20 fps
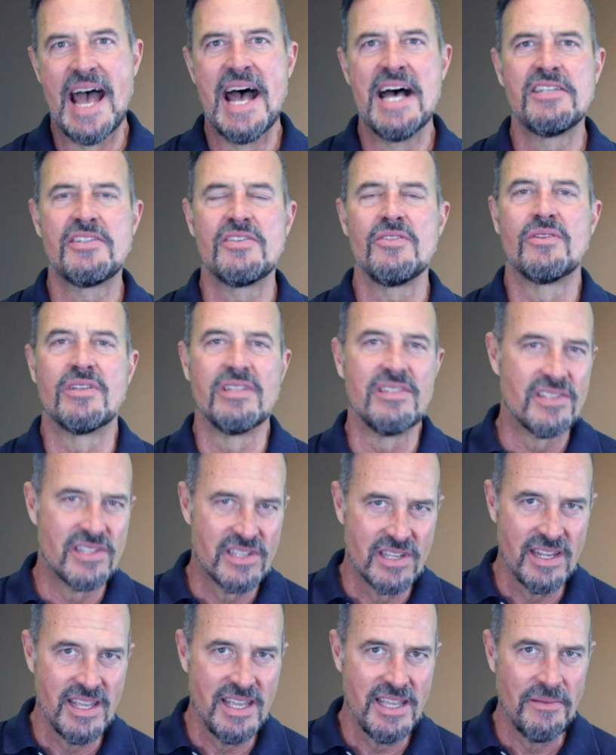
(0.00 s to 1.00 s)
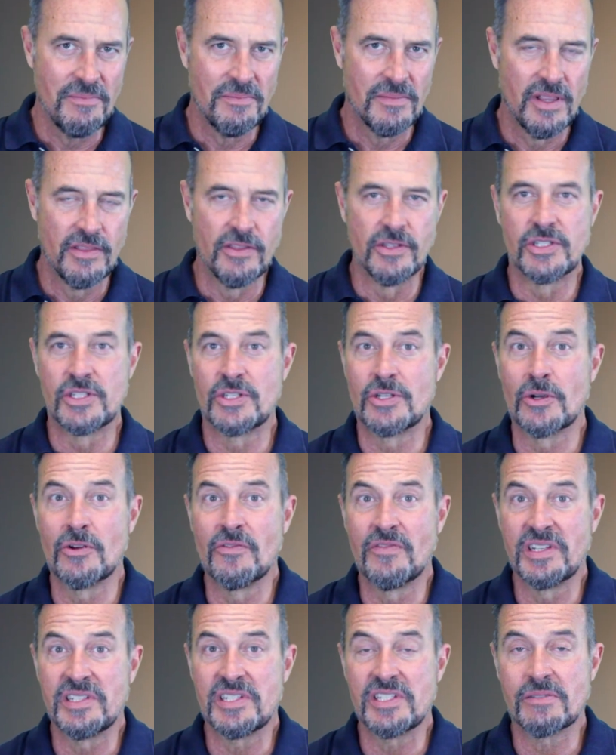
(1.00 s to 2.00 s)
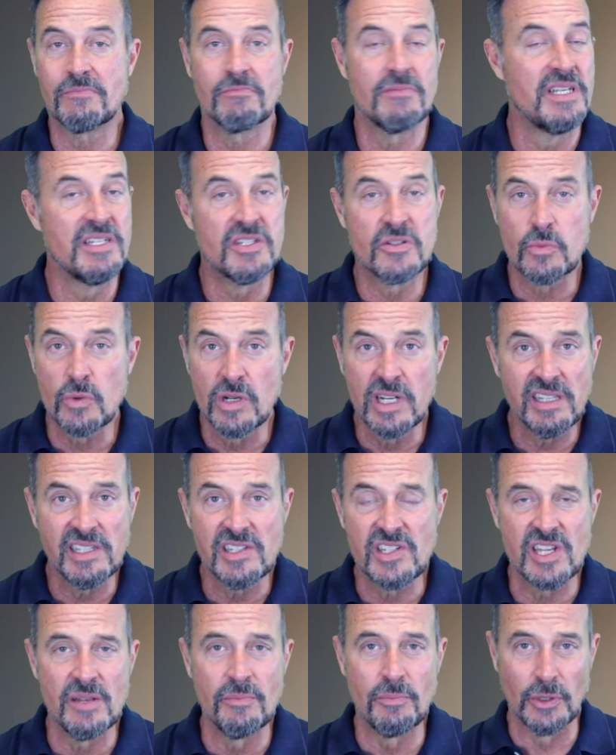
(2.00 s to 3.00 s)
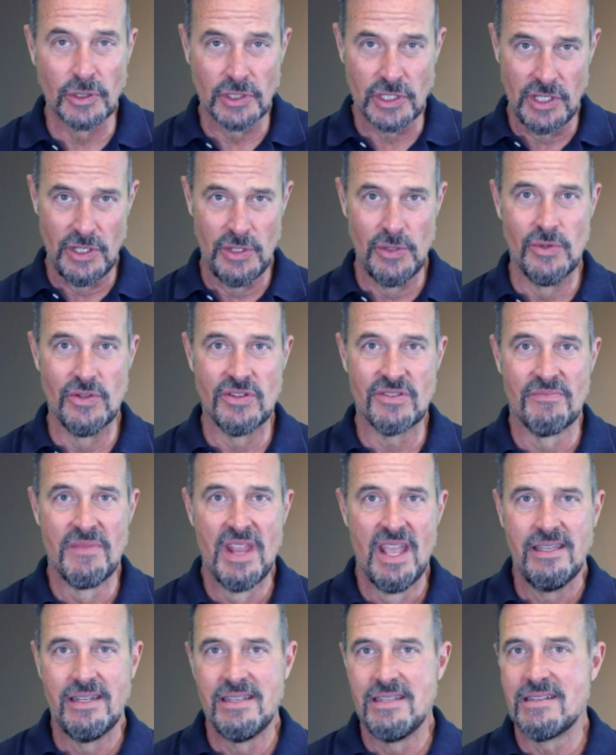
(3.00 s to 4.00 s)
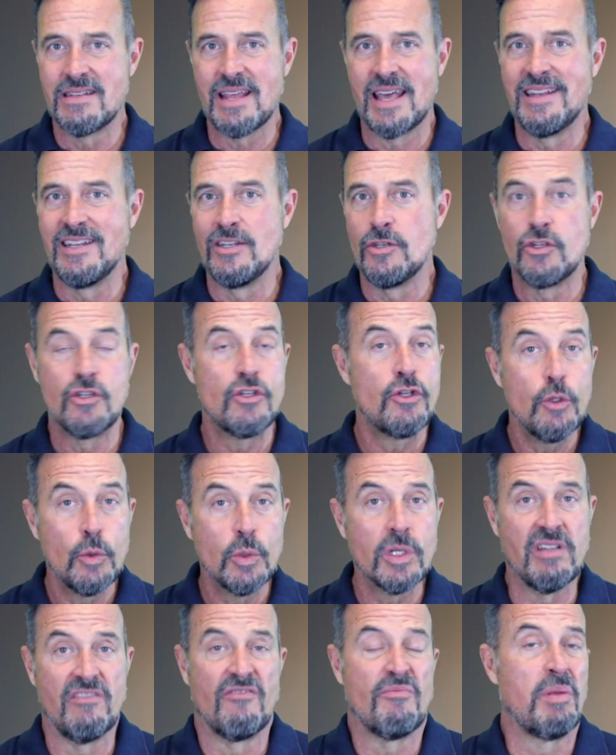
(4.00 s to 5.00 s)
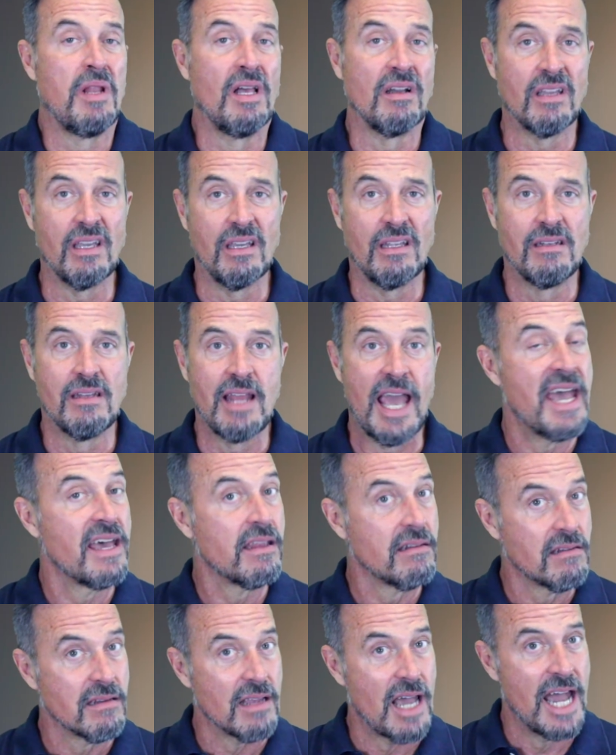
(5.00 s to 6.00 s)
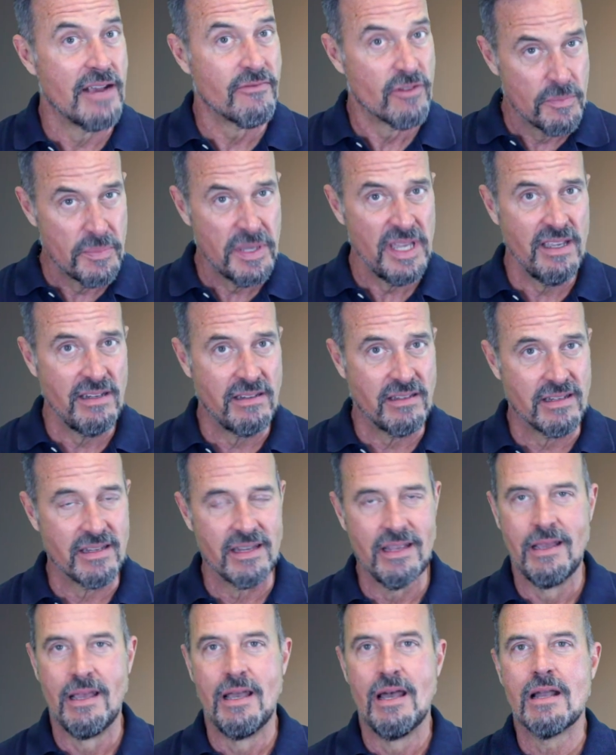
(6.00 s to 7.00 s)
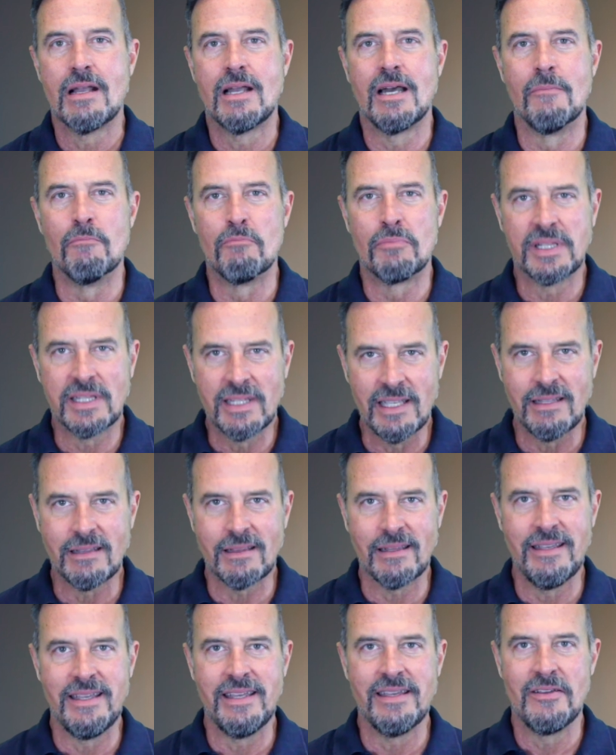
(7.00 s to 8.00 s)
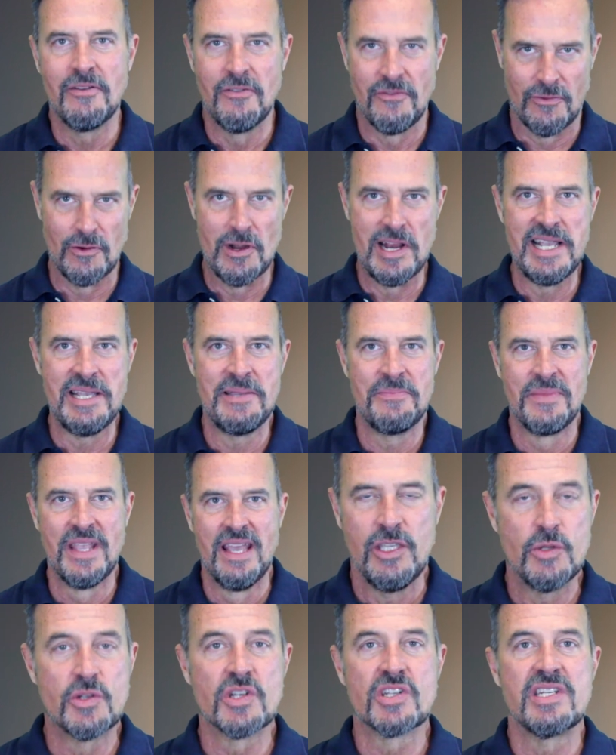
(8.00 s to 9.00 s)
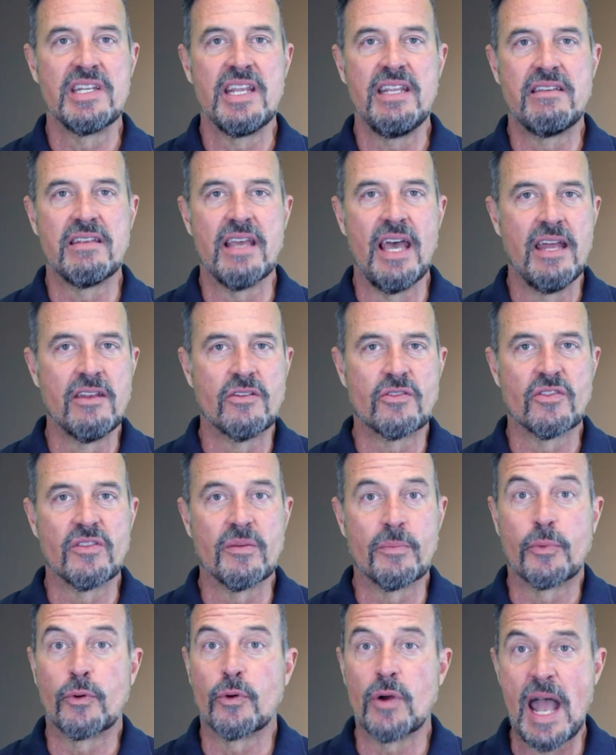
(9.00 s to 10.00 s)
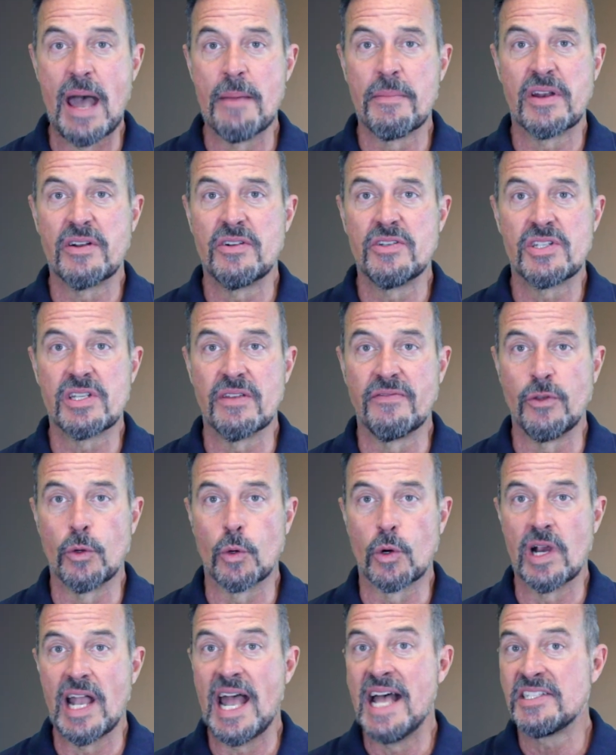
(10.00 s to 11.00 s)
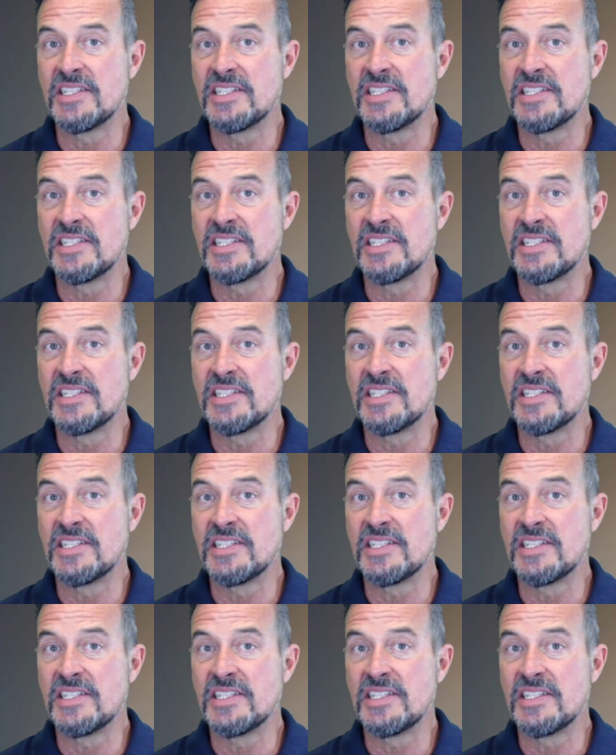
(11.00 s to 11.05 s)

As you can see, the service is really simple to use. It is an intuitive plugin, and I repeat, completely free. You just need to enter the parameters of your